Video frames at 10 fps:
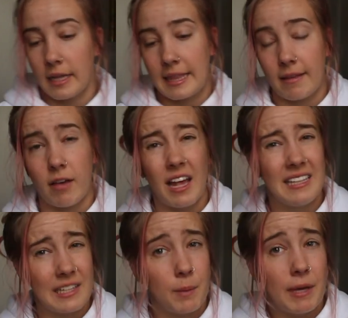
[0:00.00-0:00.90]
Like, they got a
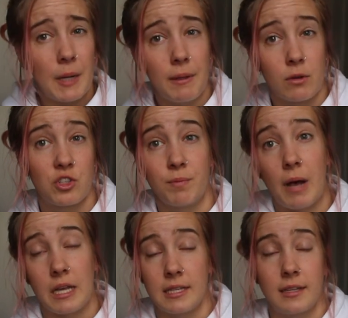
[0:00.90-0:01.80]
little better. They were still
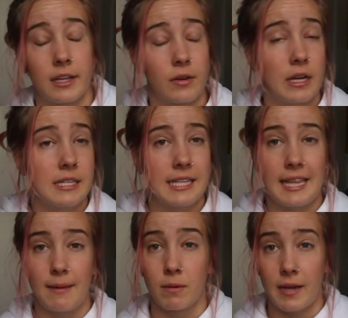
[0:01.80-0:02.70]
pussing like crazy.
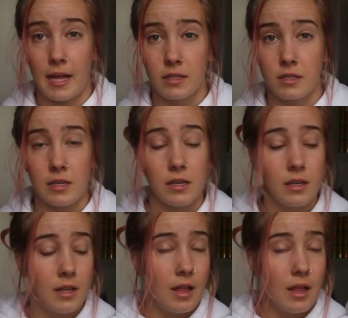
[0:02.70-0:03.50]
They were nasty.